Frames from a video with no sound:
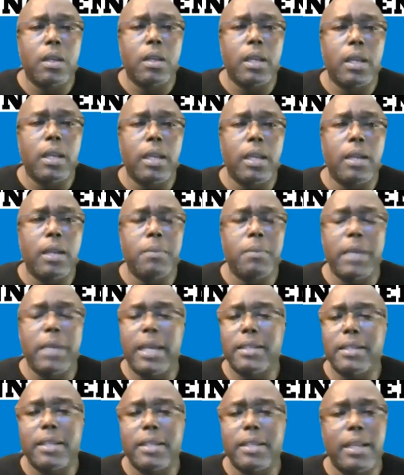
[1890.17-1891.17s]
and I'm
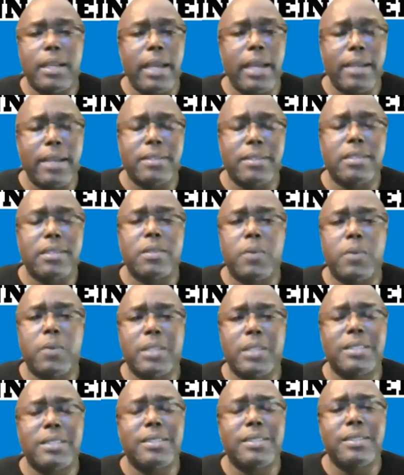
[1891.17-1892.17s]
gonna ask this
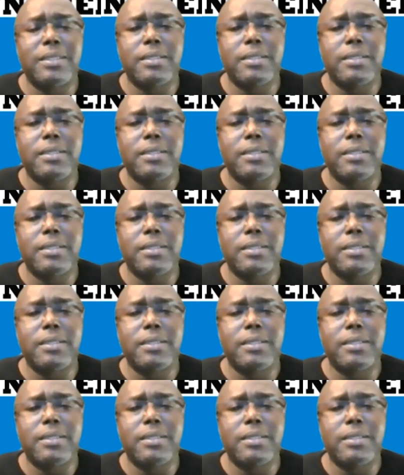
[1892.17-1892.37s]
question.